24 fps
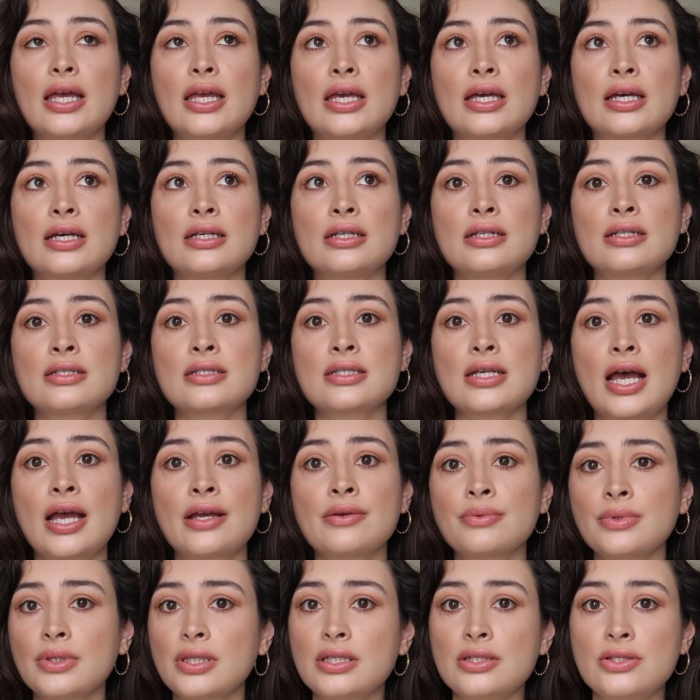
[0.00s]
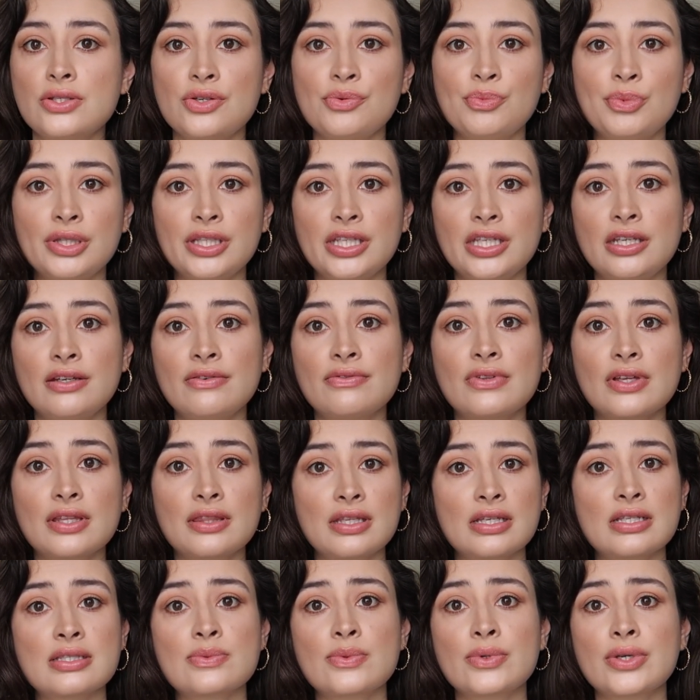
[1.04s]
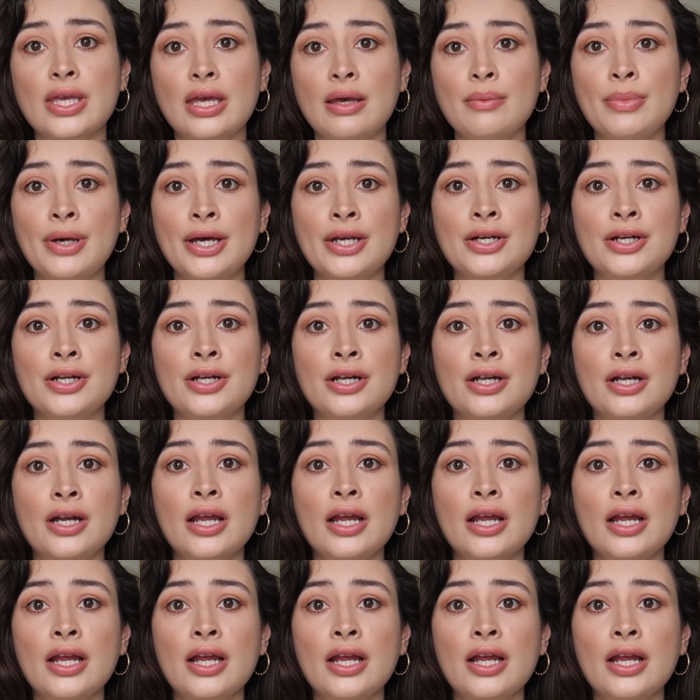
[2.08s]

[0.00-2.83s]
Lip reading: and I really do believe that things will get better.